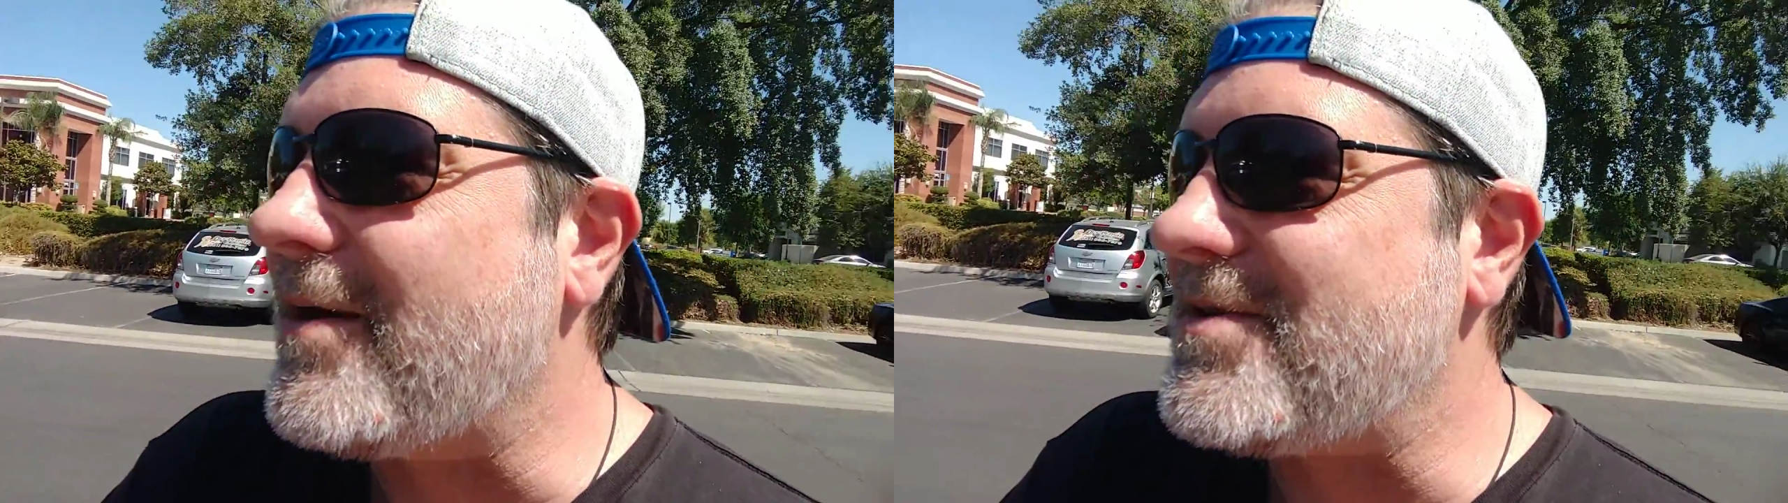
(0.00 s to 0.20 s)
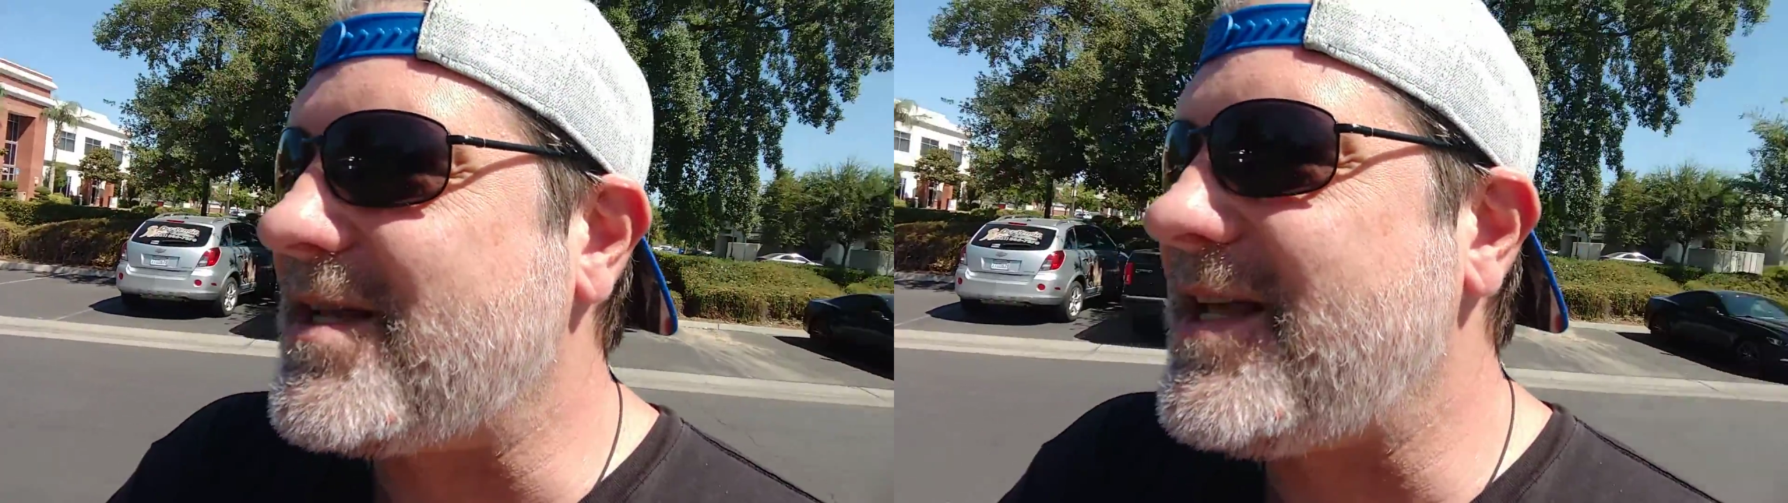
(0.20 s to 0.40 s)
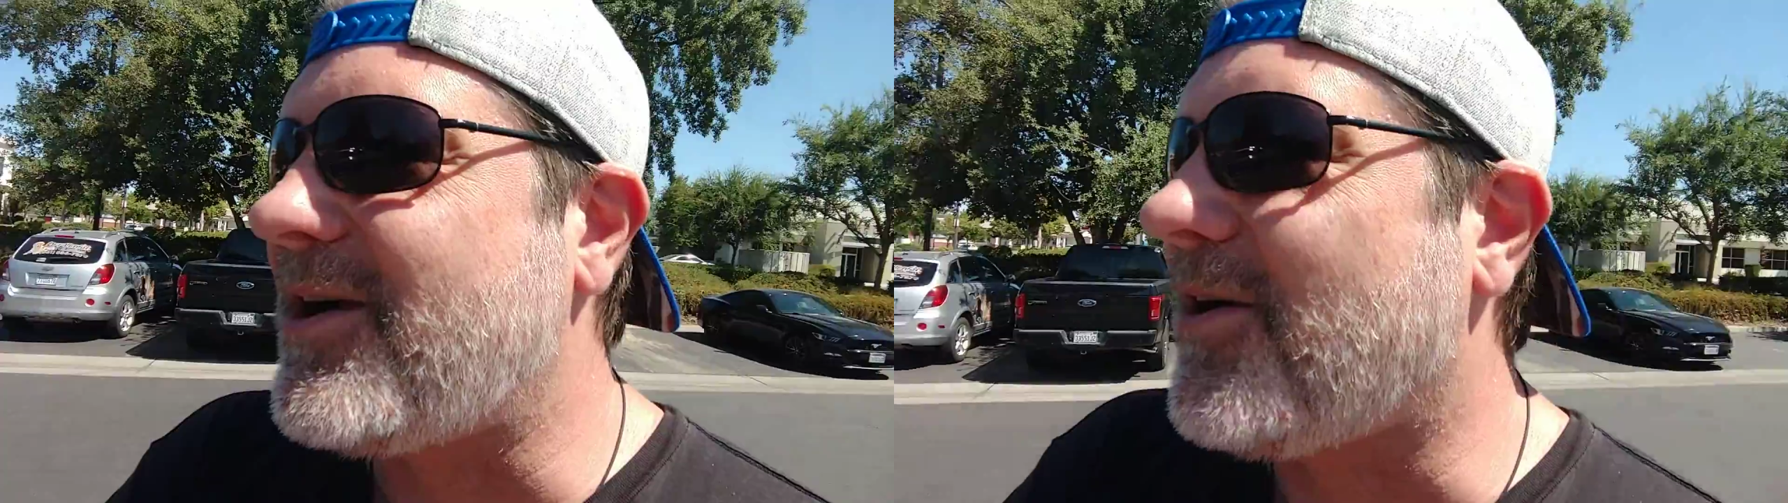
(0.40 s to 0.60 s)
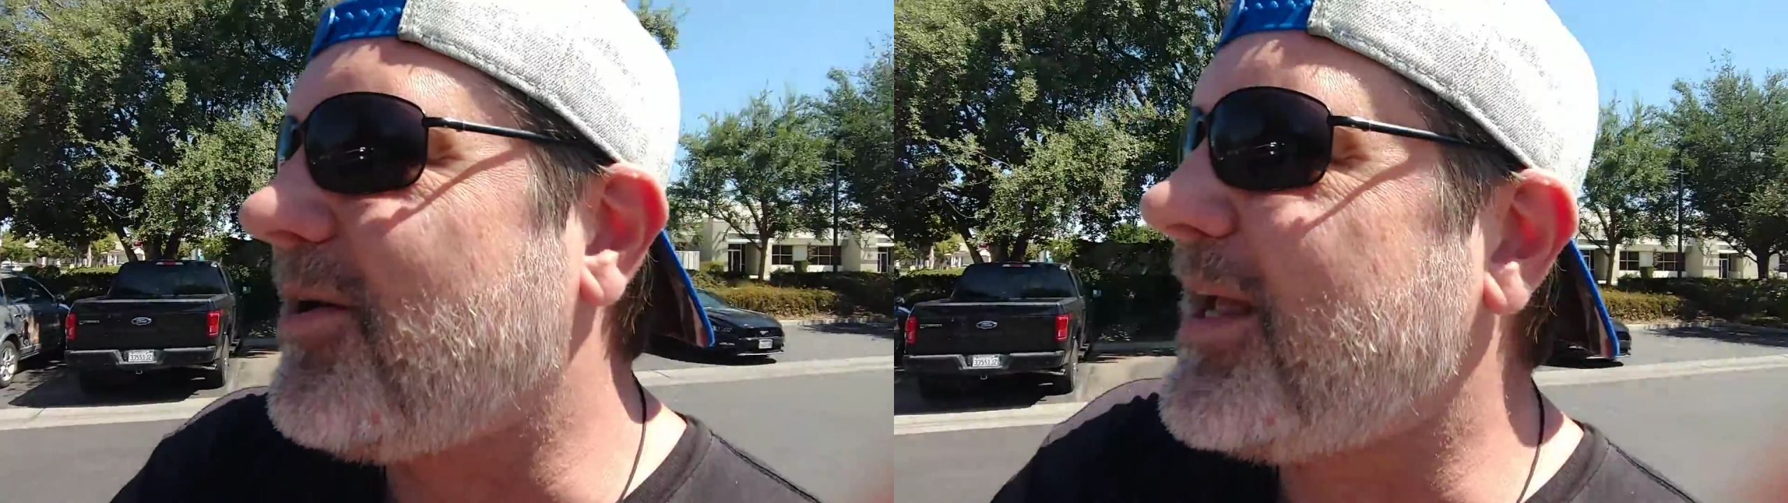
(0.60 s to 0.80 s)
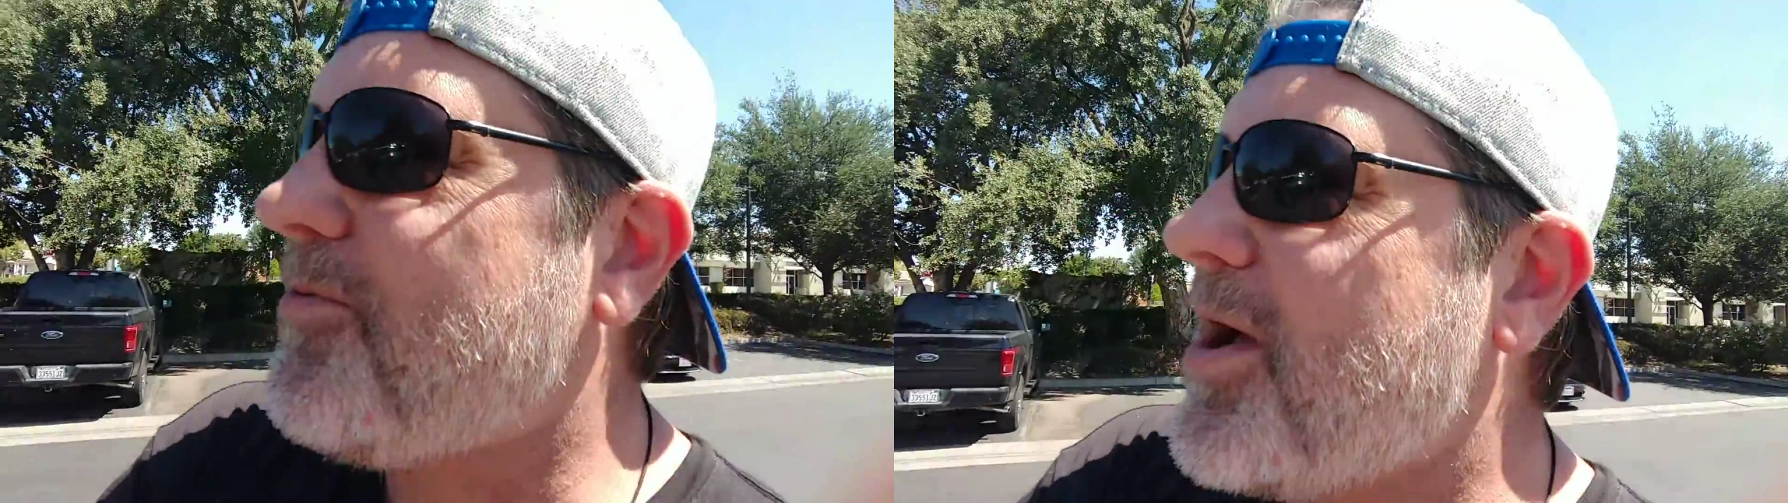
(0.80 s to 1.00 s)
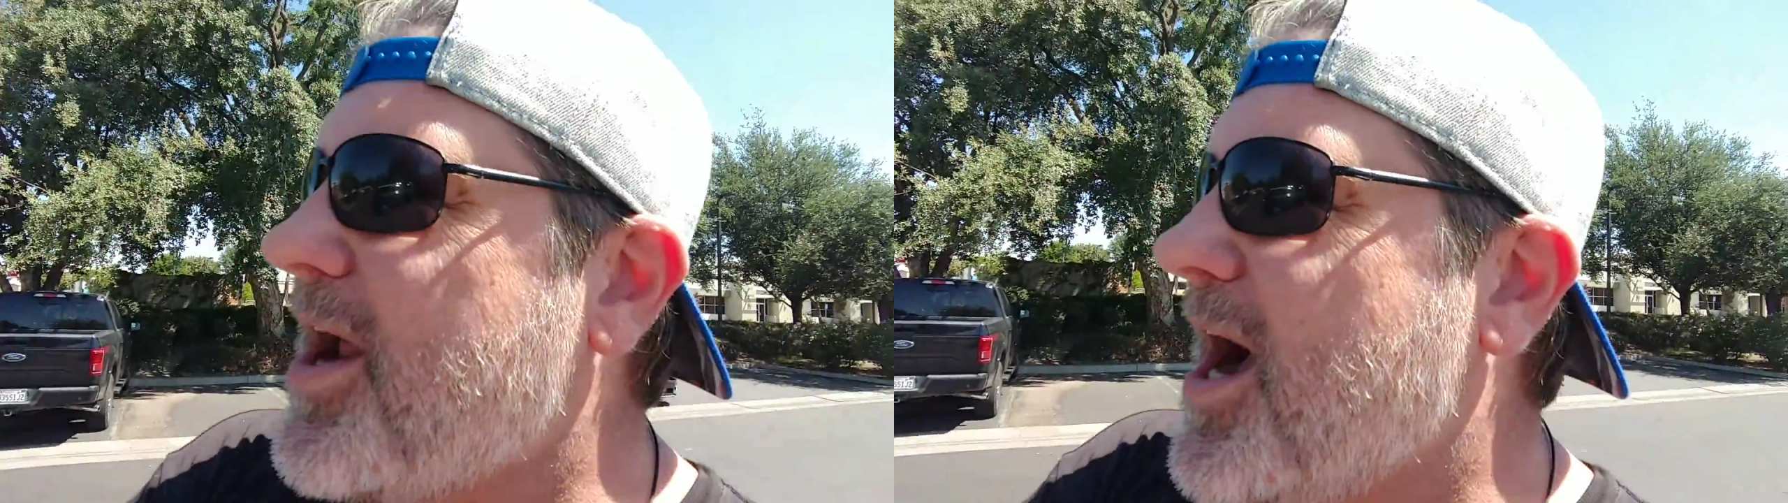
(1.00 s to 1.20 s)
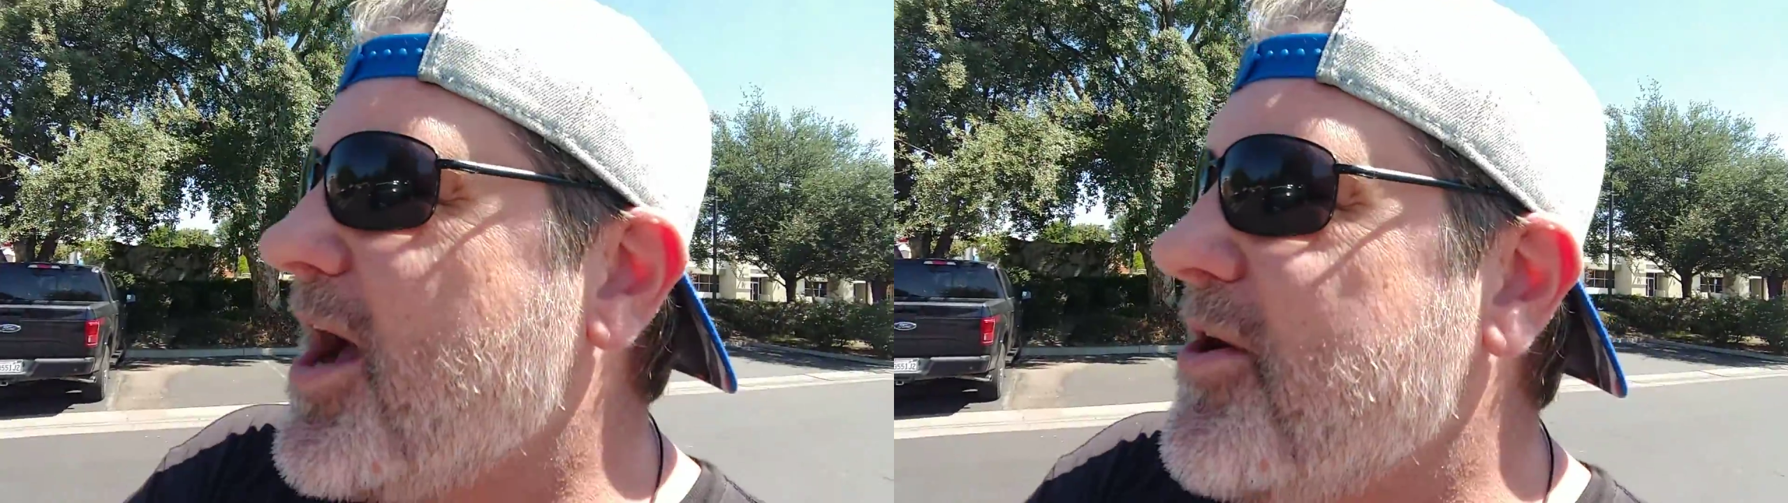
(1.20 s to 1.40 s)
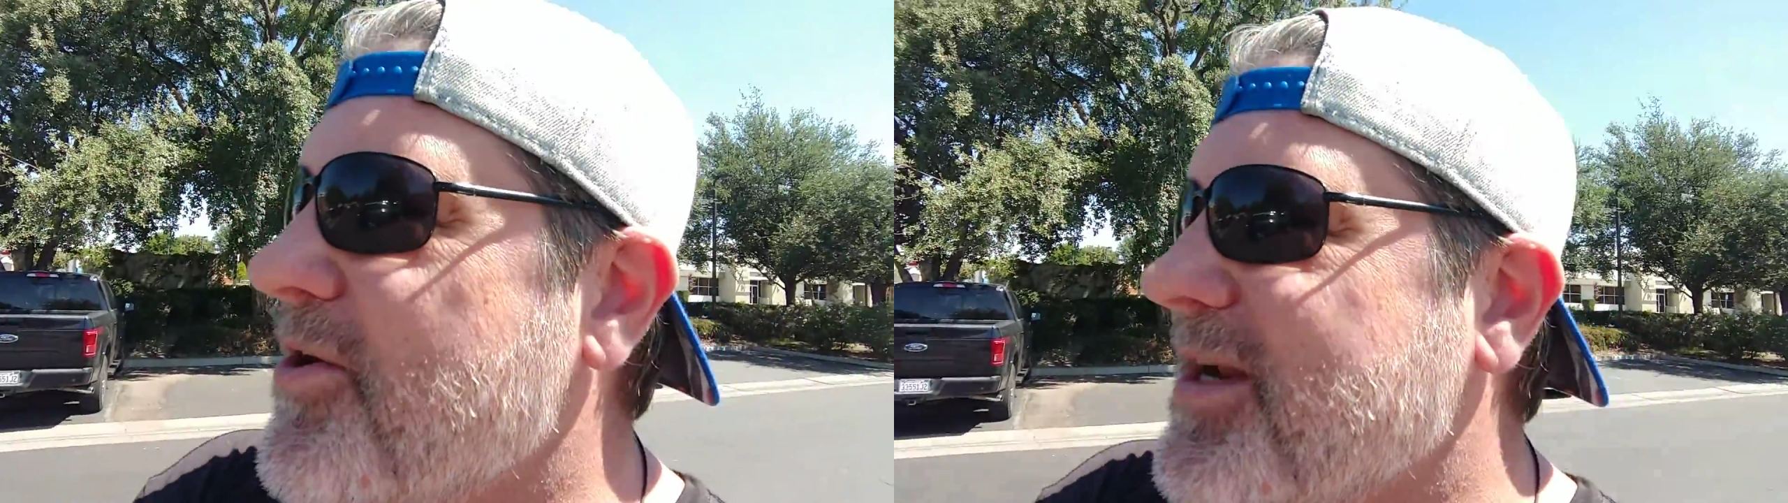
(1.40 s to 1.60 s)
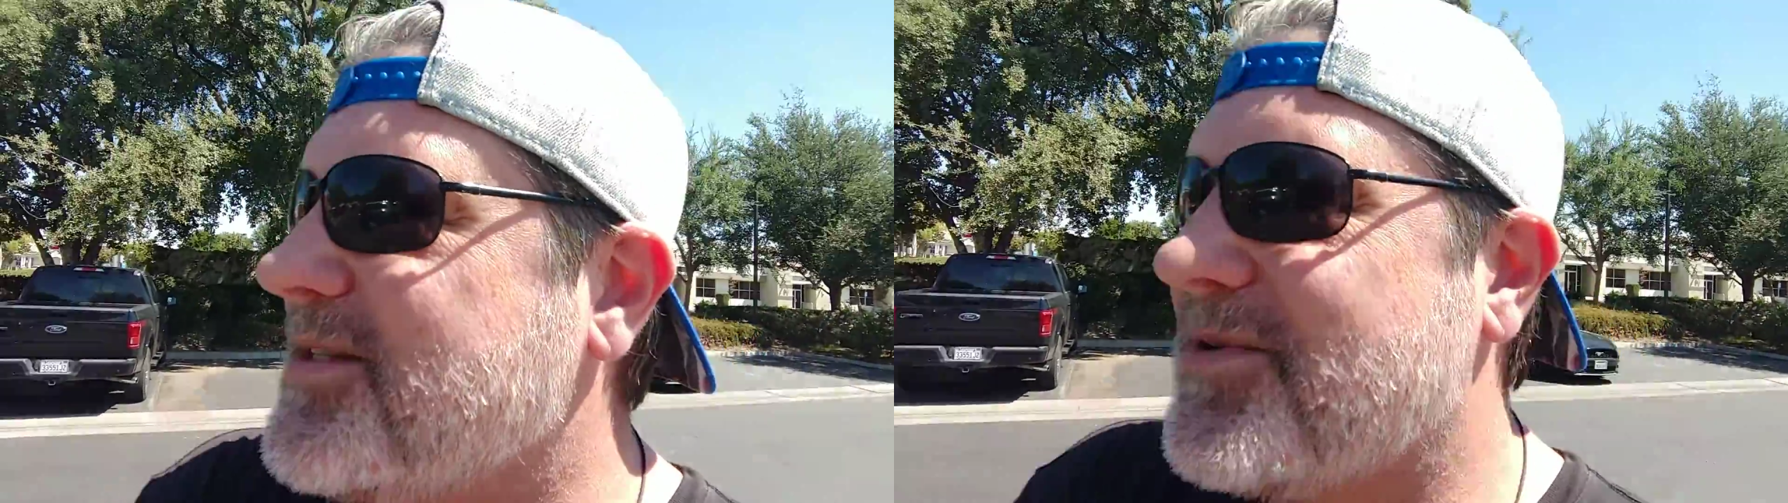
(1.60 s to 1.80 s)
It was in the early 100s.